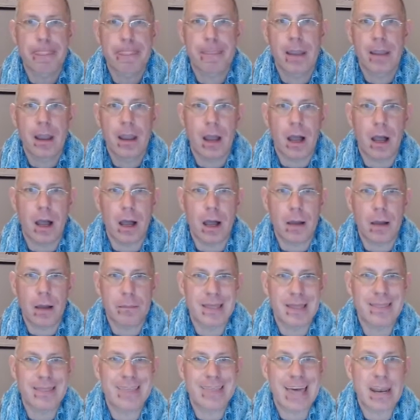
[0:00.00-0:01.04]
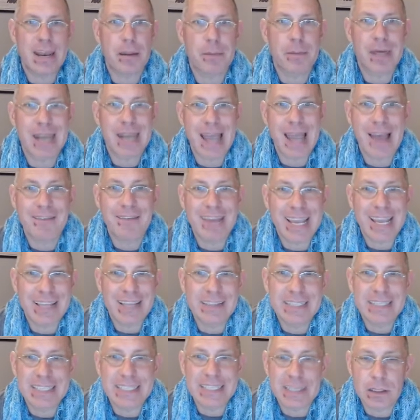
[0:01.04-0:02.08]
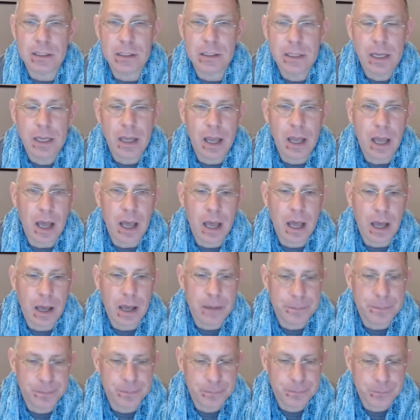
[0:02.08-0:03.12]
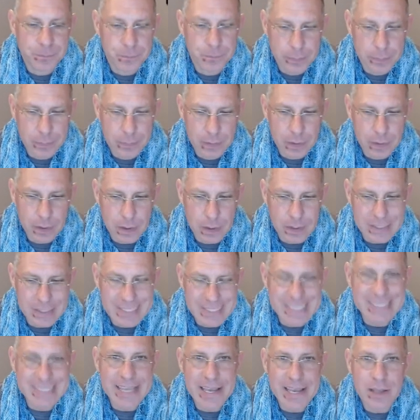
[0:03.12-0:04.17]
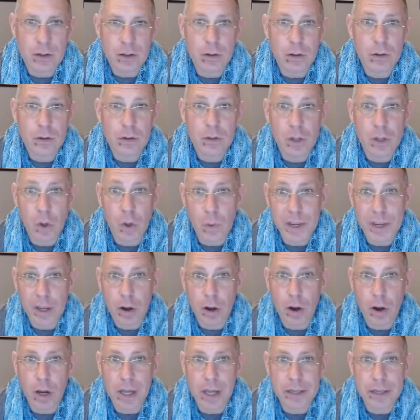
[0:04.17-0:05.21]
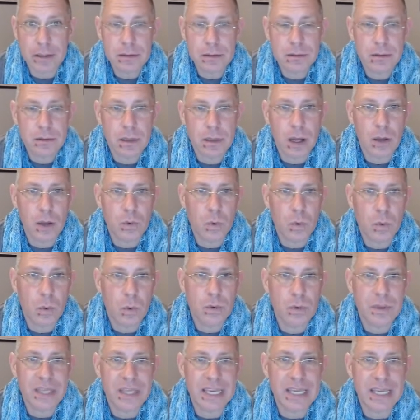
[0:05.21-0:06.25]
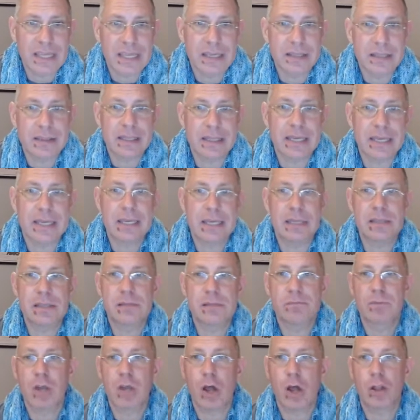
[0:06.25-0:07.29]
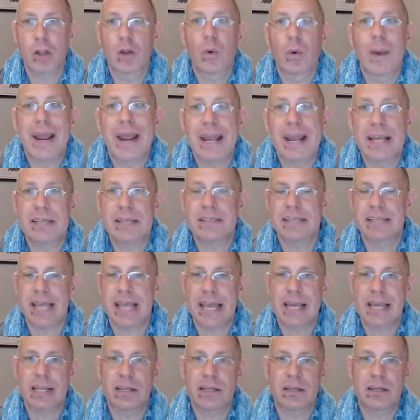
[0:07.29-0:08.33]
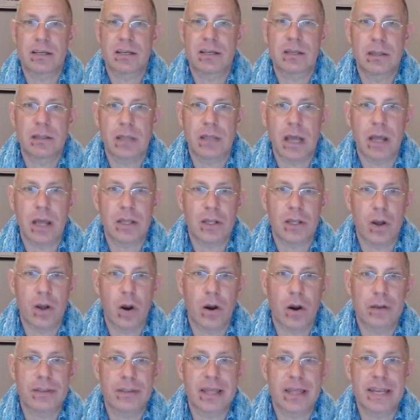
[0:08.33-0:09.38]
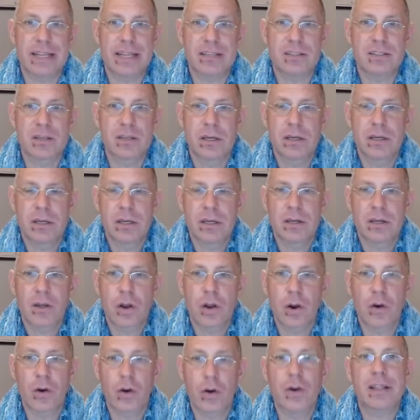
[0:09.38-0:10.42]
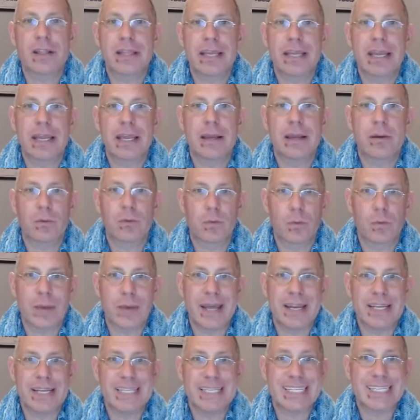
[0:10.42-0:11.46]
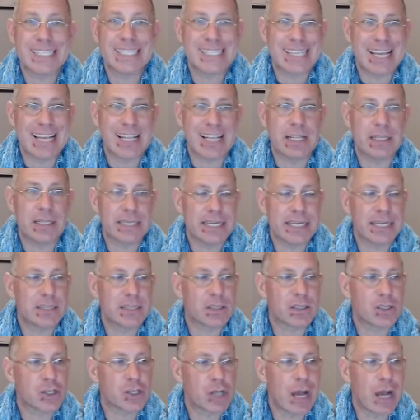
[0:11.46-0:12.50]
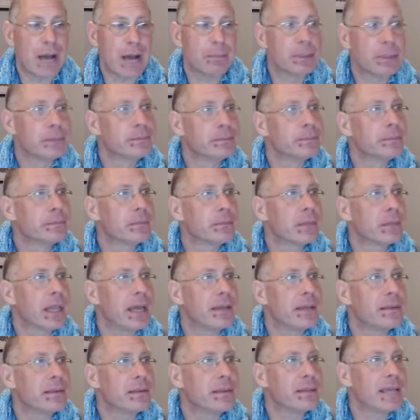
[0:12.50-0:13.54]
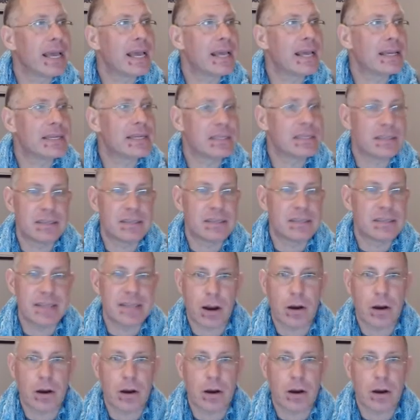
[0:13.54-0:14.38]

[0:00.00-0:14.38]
um, that I'm going to have a little, uh, Uh, sale going on on the the colorways and uh, yarn that is currently ready to sell in the shop and is there.